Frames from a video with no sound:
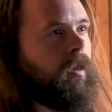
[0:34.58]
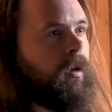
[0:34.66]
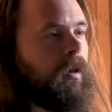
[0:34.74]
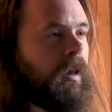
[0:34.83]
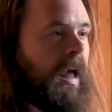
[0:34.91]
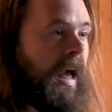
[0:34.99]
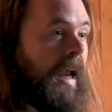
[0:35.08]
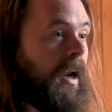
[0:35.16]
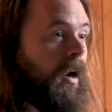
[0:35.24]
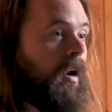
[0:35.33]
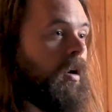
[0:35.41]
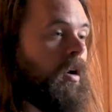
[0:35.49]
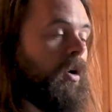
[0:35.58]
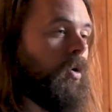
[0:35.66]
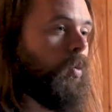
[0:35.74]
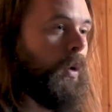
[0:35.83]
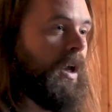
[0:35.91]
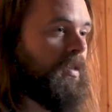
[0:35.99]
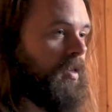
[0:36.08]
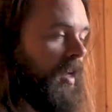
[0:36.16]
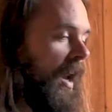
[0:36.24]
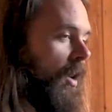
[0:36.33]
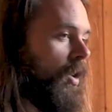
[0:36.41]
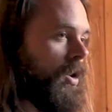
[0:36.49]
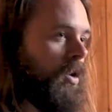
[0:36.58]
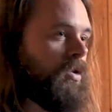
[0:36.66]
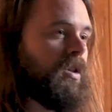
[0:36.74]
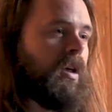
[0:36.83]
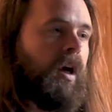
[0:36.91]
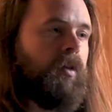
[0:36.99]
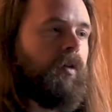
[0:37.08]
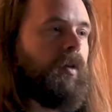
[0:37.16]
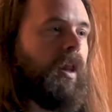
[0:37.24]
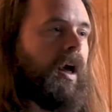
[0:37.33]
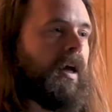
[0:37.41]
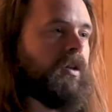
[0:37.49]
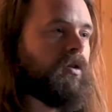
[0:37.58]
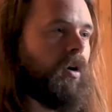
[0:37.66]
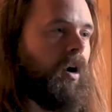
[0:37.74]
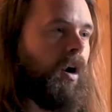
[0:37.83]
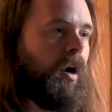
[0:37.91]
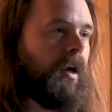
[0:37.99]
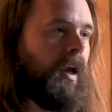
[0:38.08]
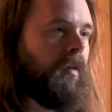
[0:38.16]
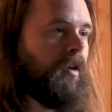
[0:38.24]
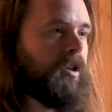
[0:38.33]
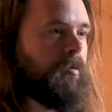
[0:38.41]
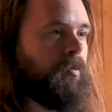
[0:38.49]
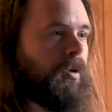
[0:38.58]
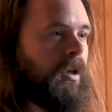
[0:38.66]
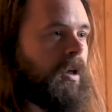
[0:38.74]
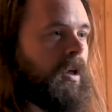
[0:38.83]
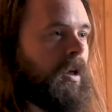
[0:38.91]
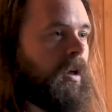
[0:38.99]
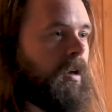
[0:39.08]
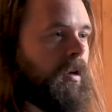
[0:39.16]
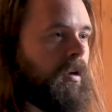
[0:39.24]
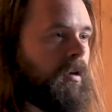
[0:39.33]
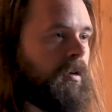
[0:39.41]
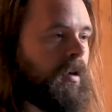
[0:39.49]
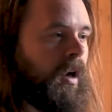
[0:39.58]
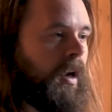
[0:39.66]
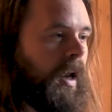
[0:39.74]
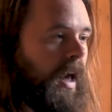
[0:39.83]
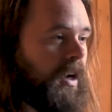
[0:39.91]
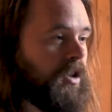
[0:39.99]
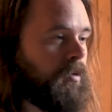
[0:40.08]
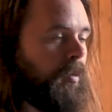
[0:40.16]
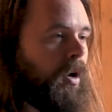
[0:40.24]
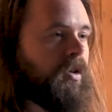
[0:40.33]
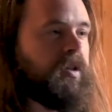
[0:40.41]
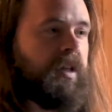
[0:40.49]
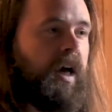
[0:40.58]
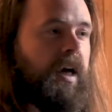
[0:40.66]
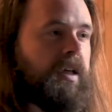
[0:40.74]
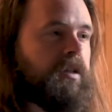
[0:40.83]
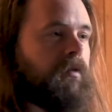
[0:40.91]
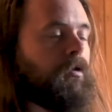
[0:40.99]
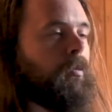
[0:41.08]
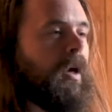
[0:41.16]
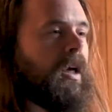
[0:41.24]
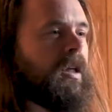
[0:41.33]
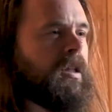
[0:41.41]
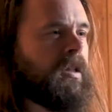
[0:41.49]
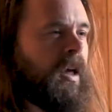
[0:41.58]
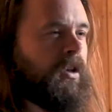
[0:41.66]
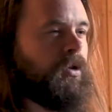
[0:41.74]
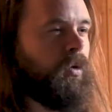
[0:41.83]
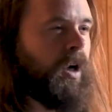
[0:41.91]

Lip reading: the line width, how close together the lines are. Can this be done at a small size? If you make a design too